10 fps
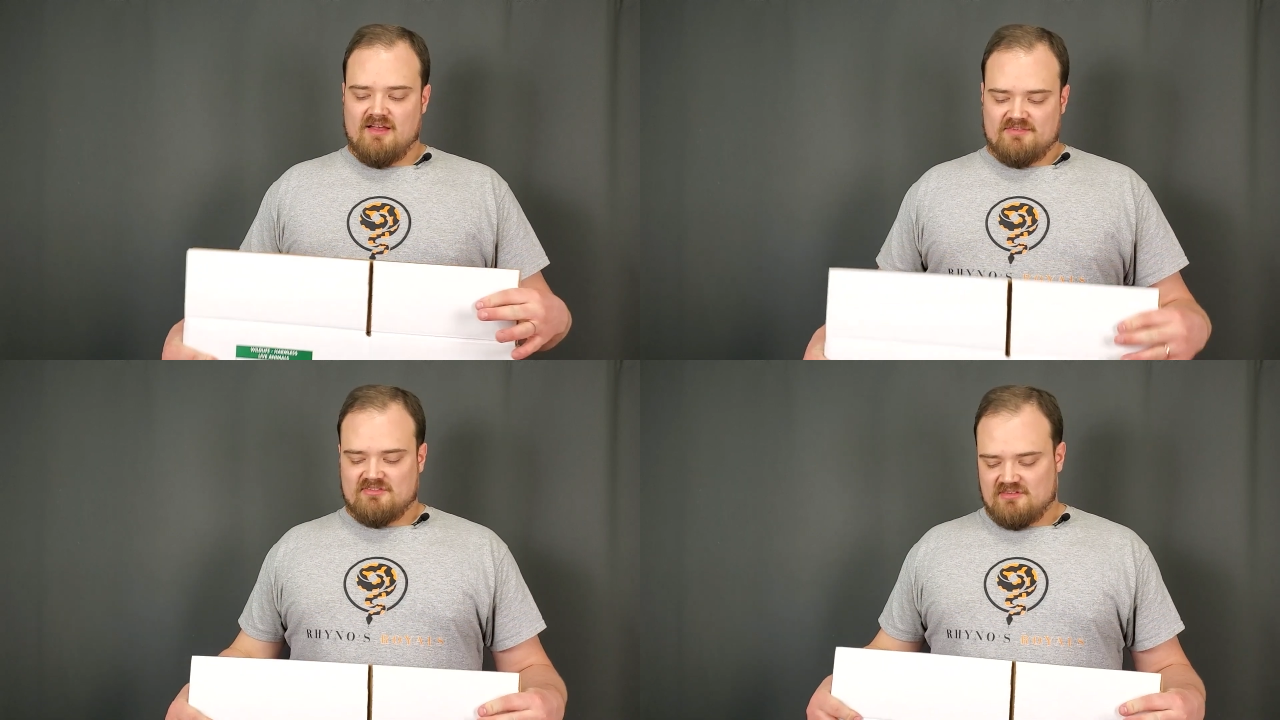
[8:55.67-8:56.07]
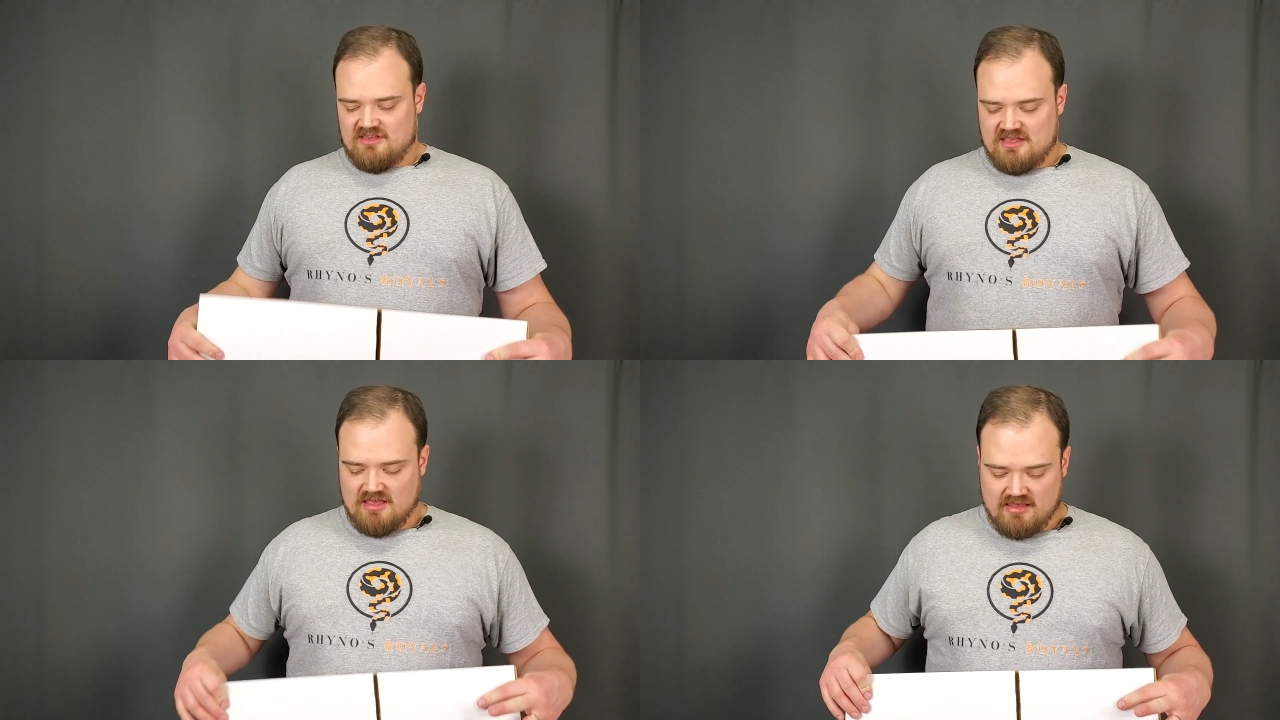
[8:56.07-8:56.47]

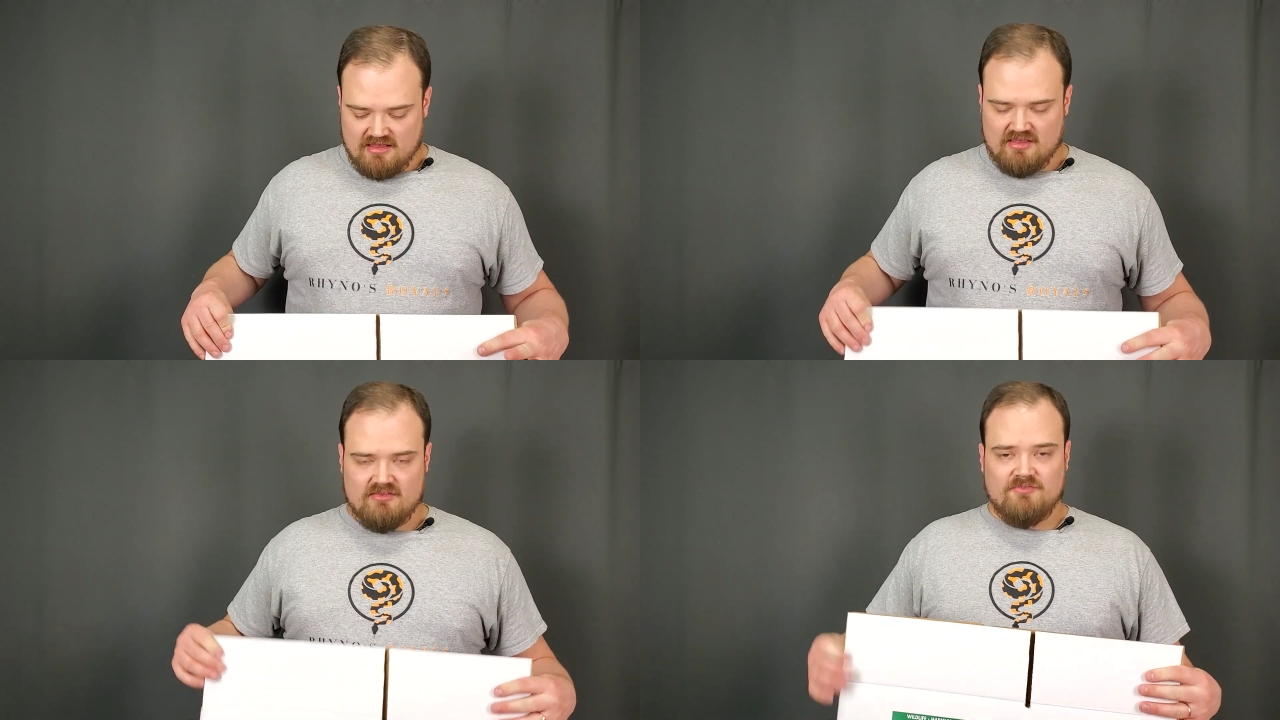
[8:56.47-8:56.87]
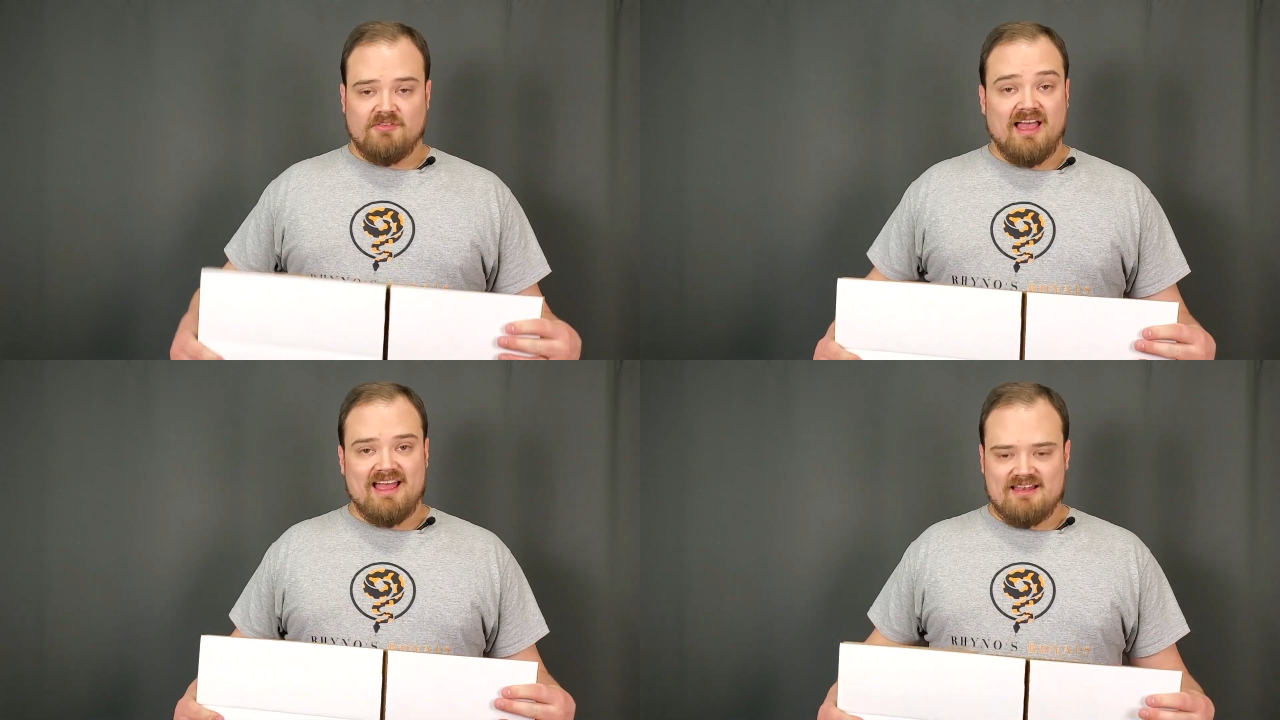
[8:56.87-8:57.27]
obviously is
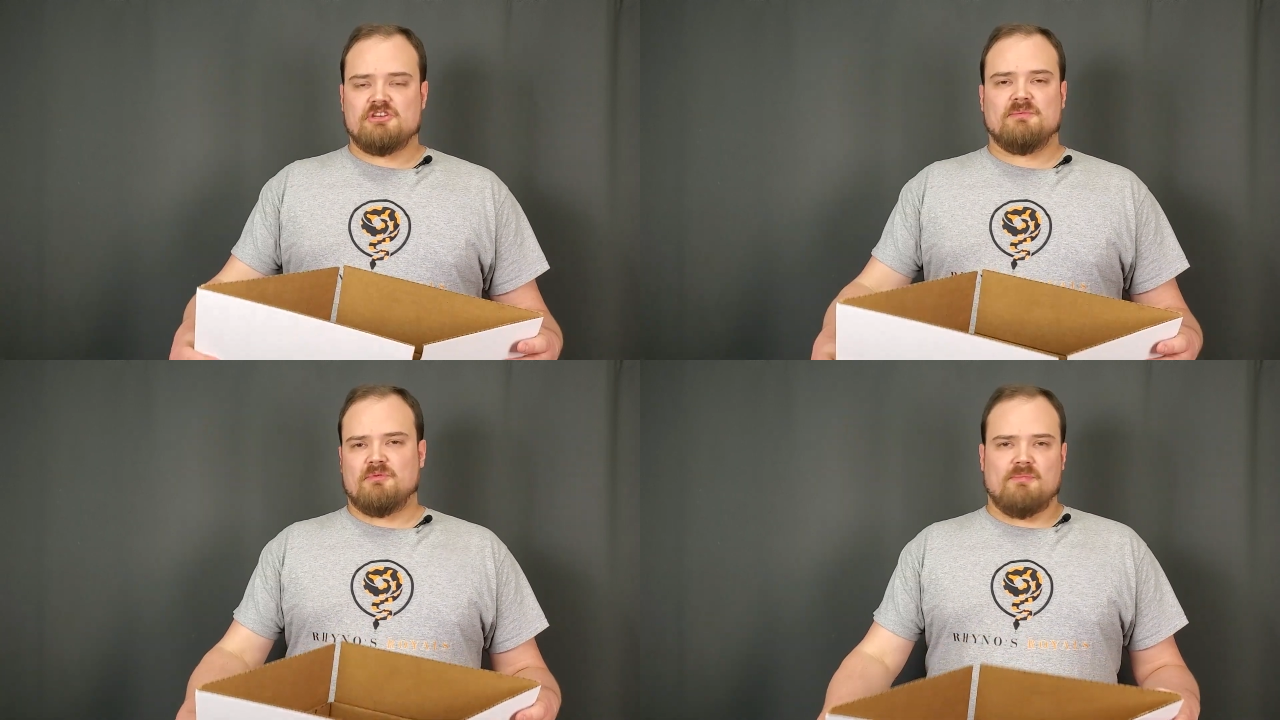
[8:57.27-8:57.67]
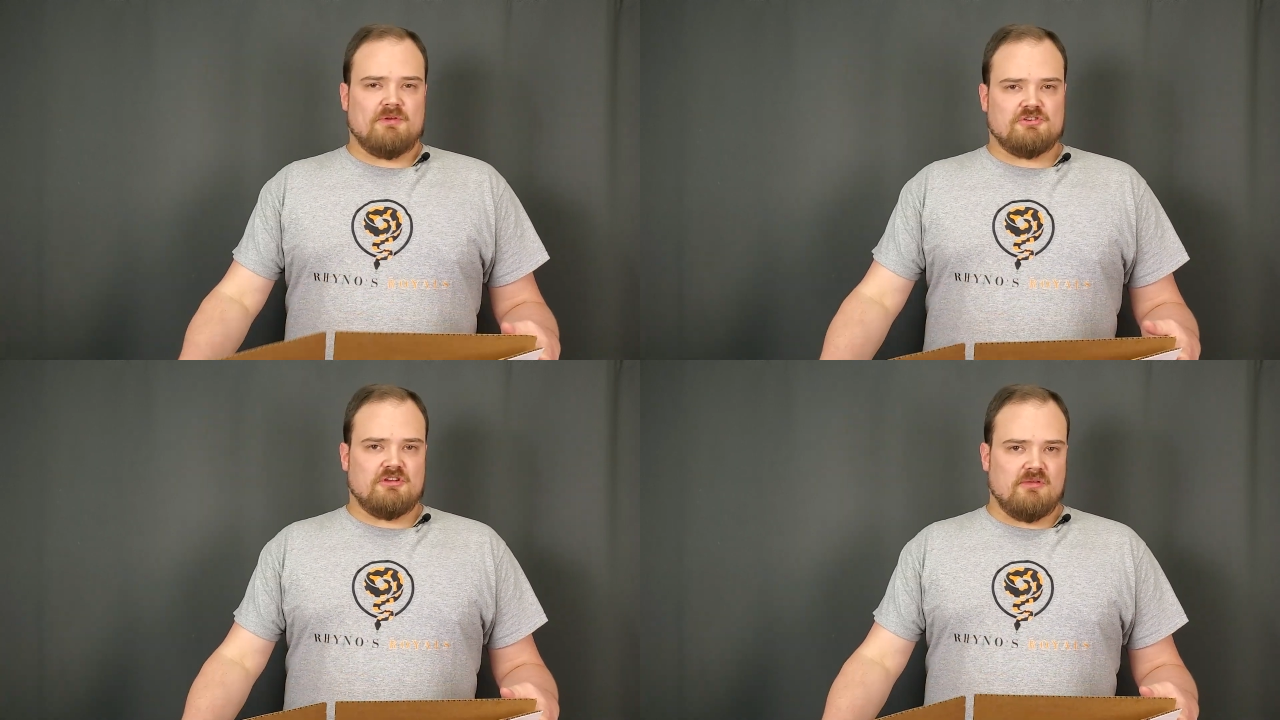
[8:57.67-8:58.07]
flat, ships with a
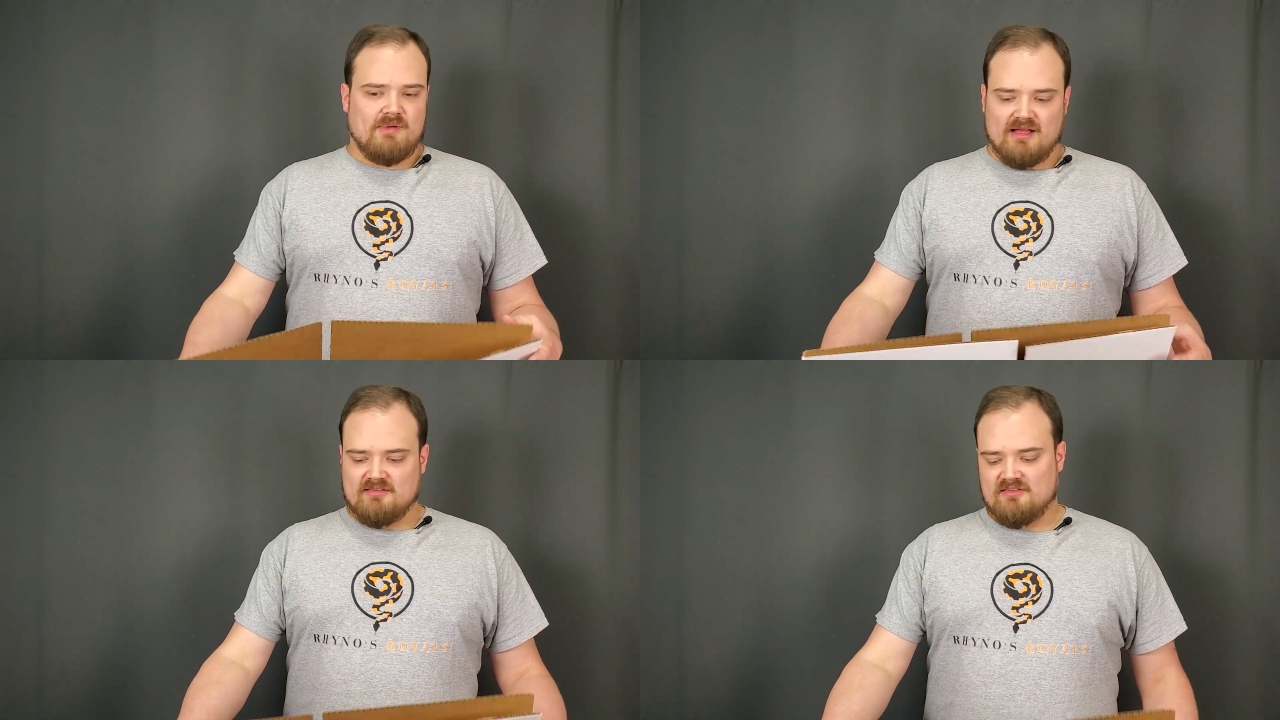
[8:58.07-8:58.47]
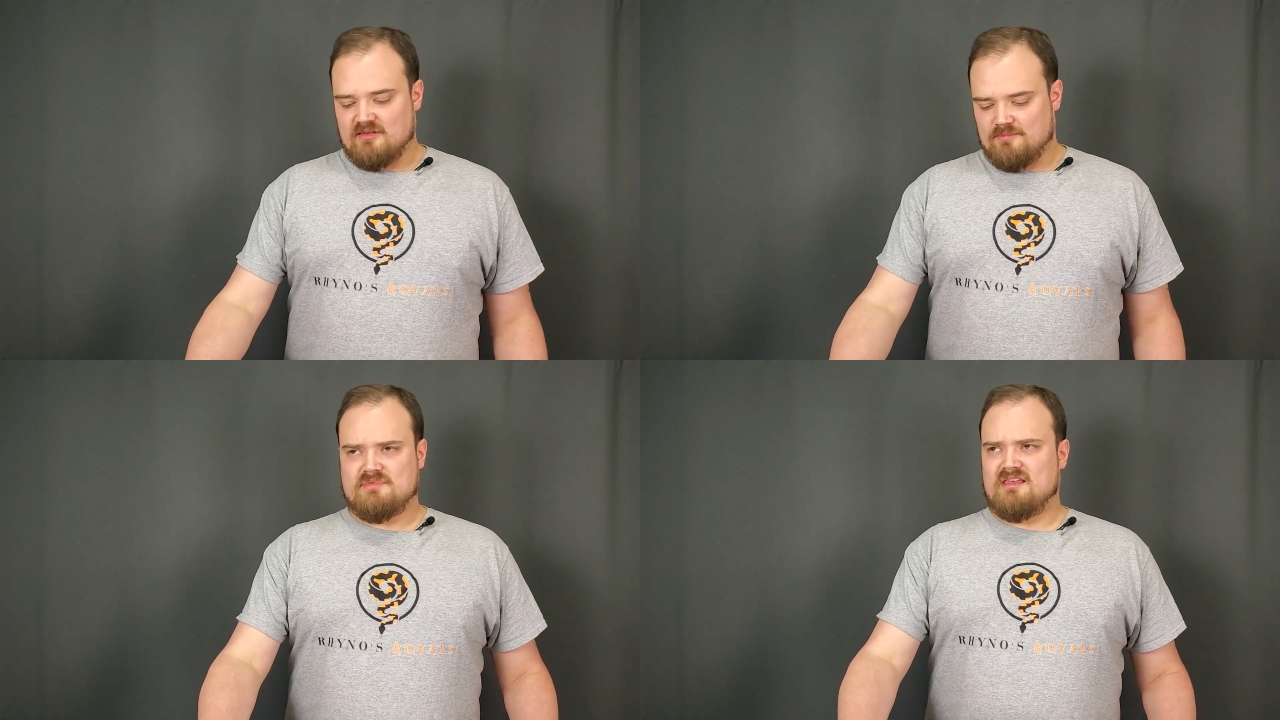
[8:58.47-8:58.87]
bunch of other boxes.
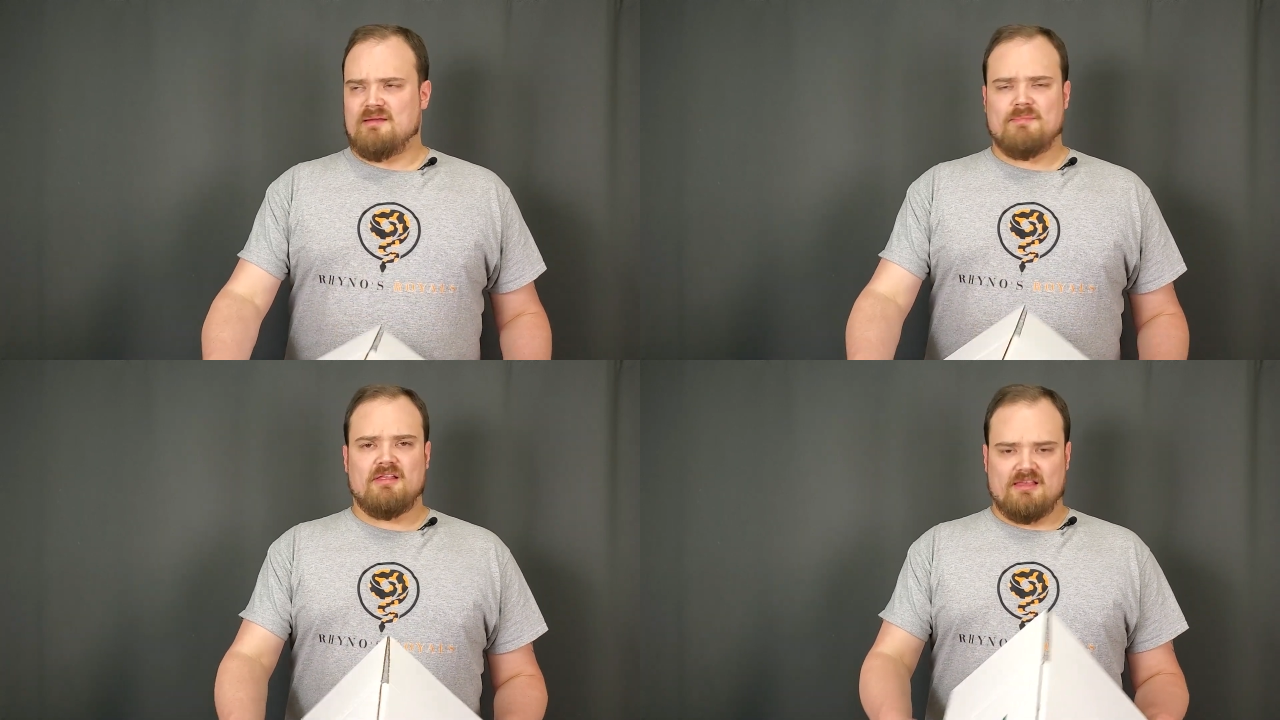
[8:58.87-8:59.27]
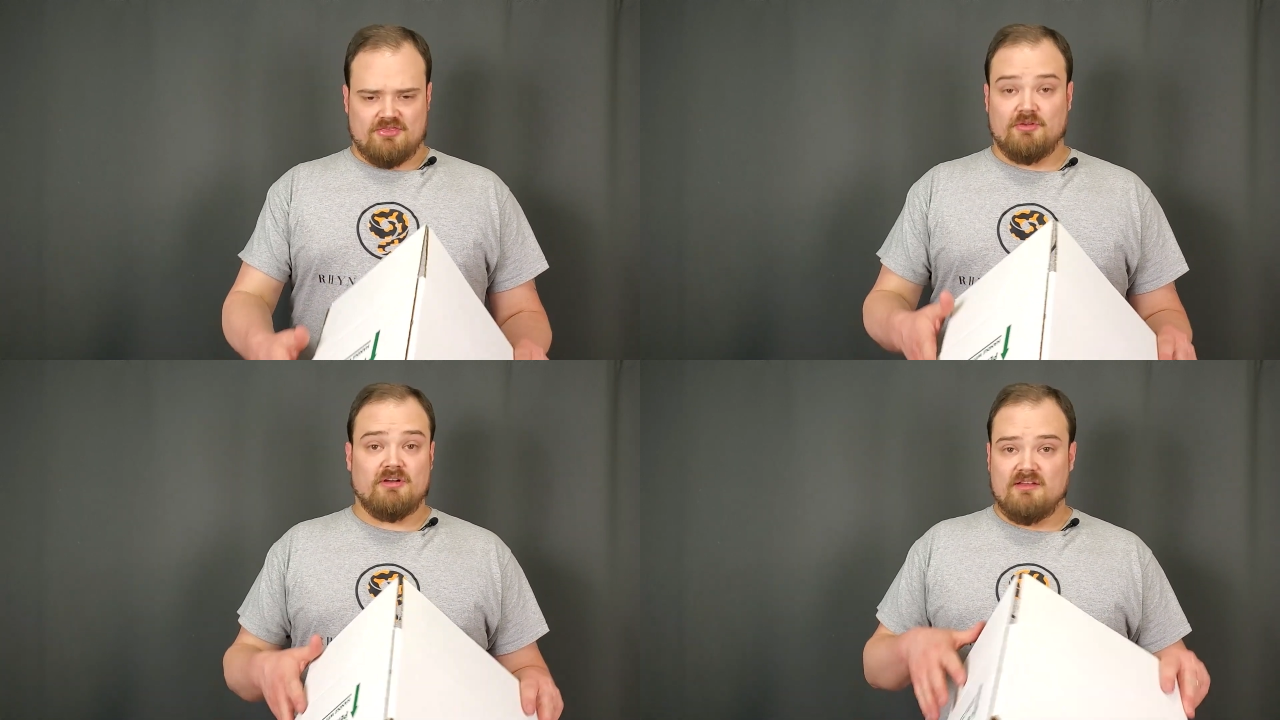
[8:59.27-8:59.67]
I think I bought like
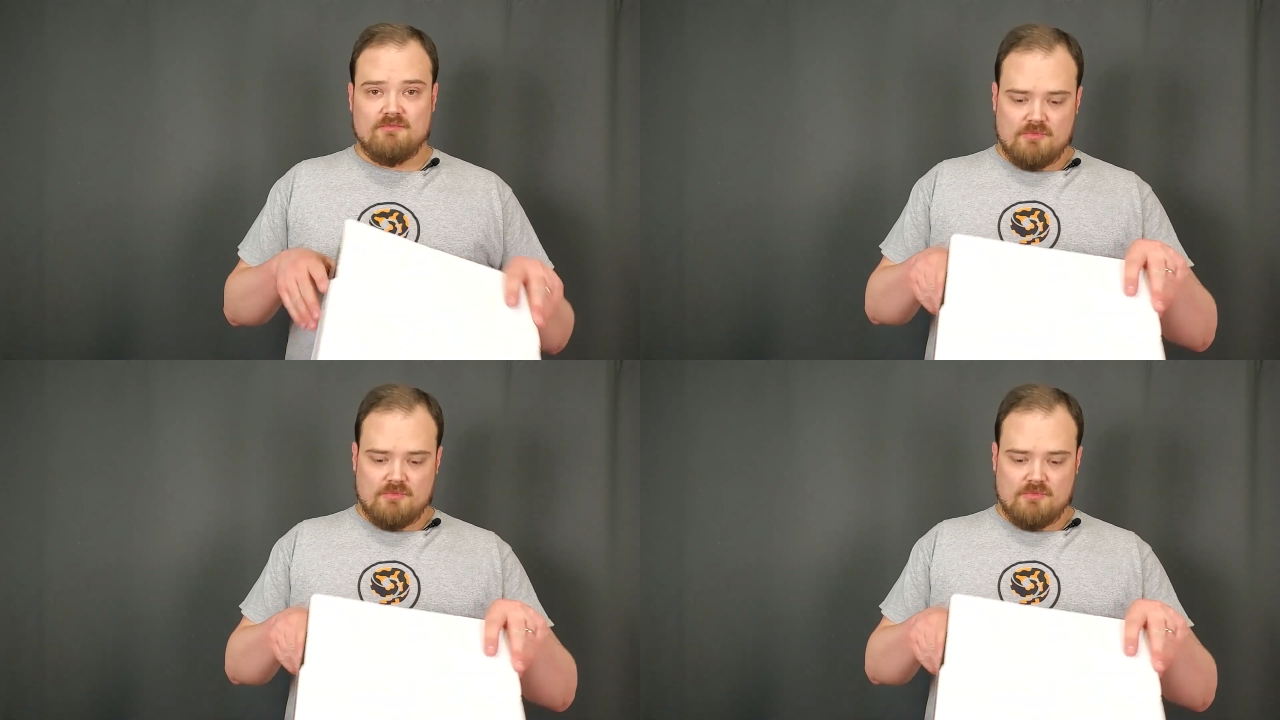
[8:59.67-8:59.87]
30 of